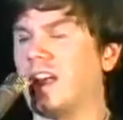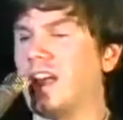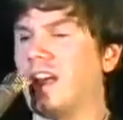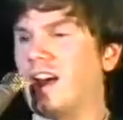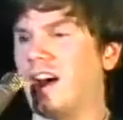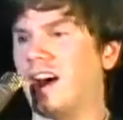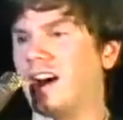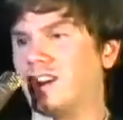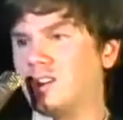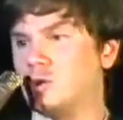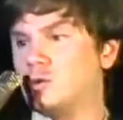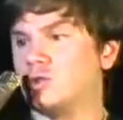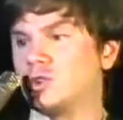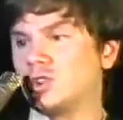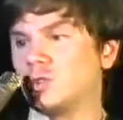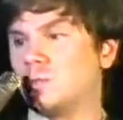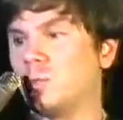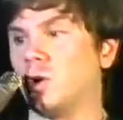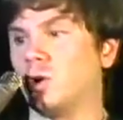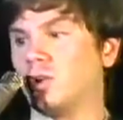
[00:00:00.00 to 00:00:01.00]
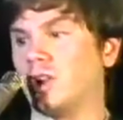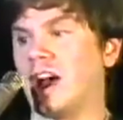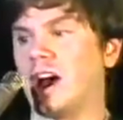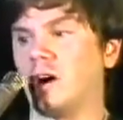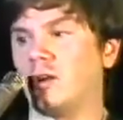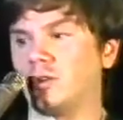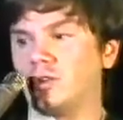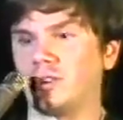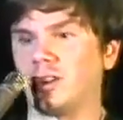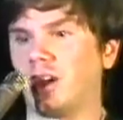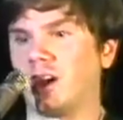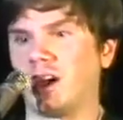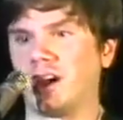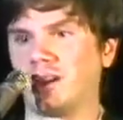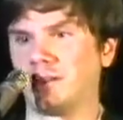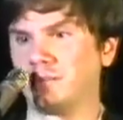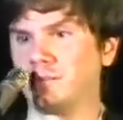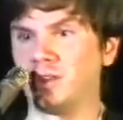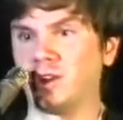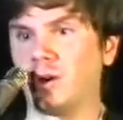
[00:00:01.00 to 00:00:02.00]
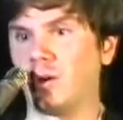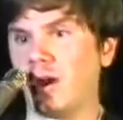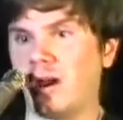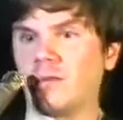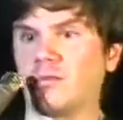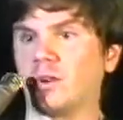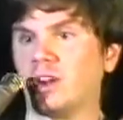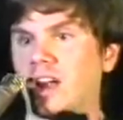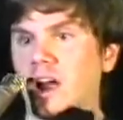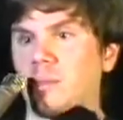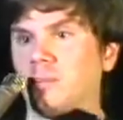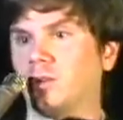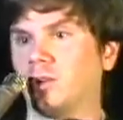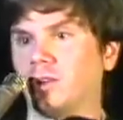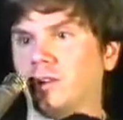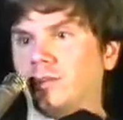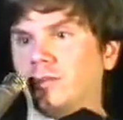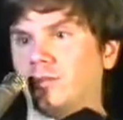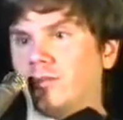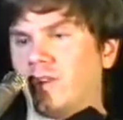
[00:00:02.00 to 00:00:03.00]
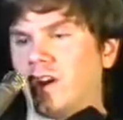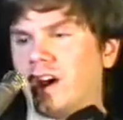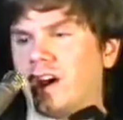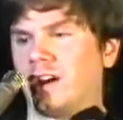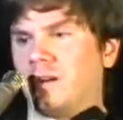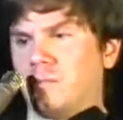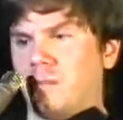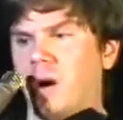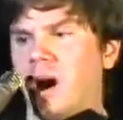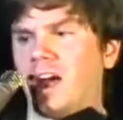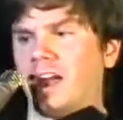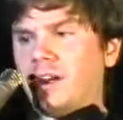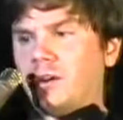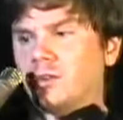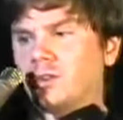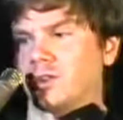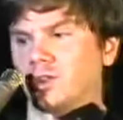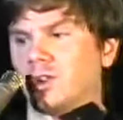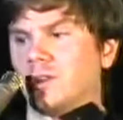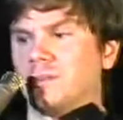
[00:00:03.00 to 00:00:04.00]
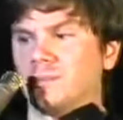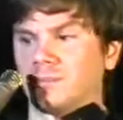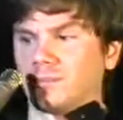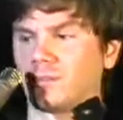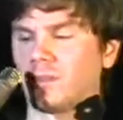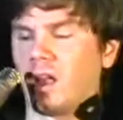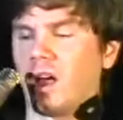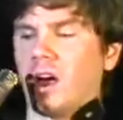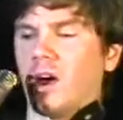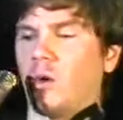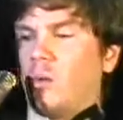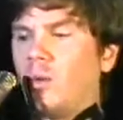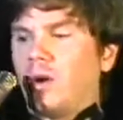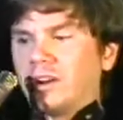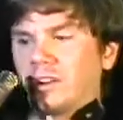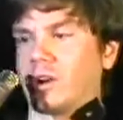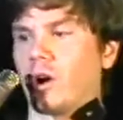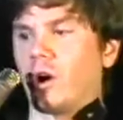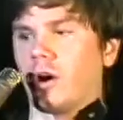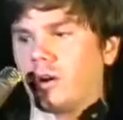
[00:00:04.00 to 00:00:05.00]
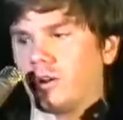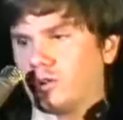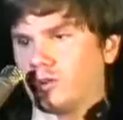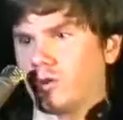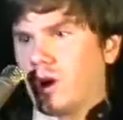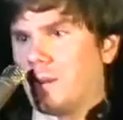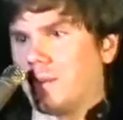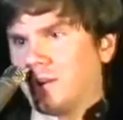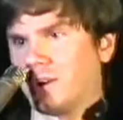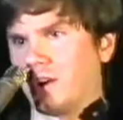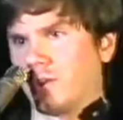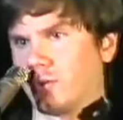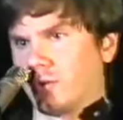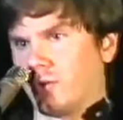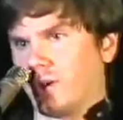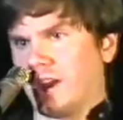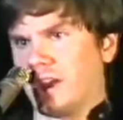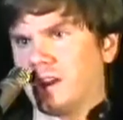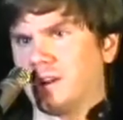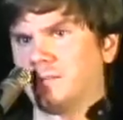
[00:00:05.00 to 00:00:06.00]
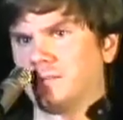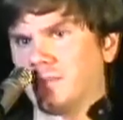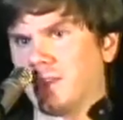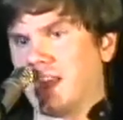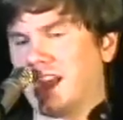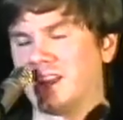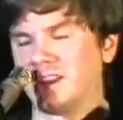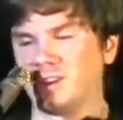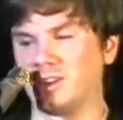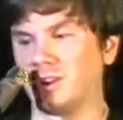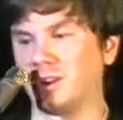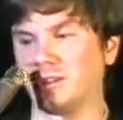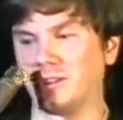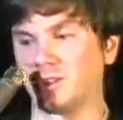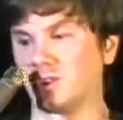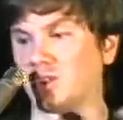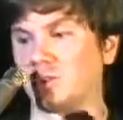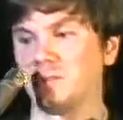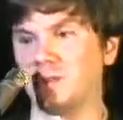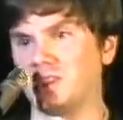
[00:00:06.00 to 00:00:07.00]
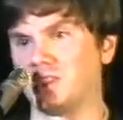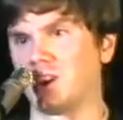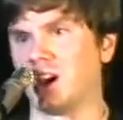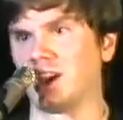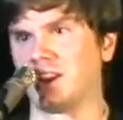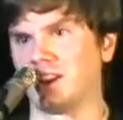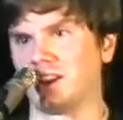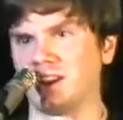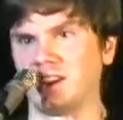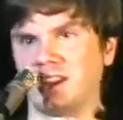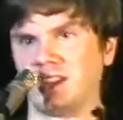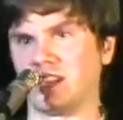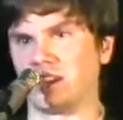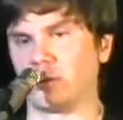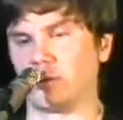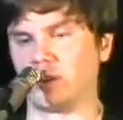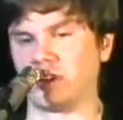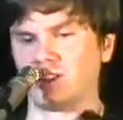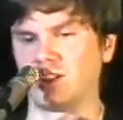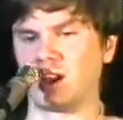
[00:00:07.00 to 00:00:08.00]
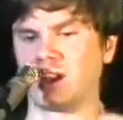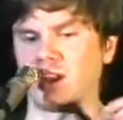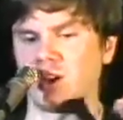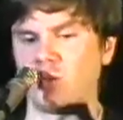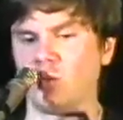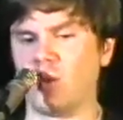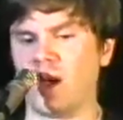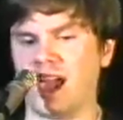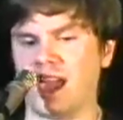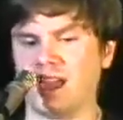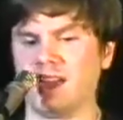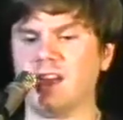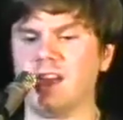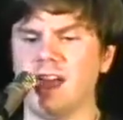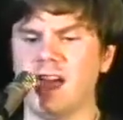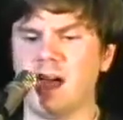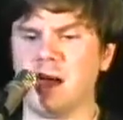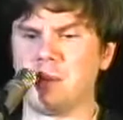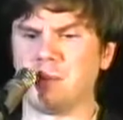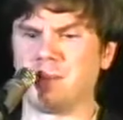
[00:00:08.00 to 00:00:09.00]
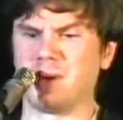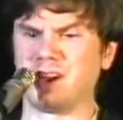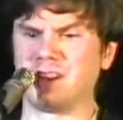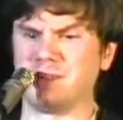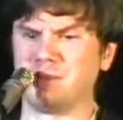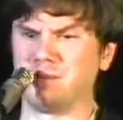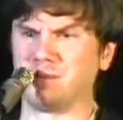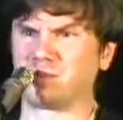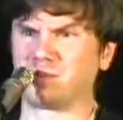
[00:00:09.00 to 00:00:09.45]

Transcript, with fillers: uh, you just pull out, uh, you know, every couple of uh, miles uh, one card and drop another in. And, you know, this can be done in, in a redundant way. But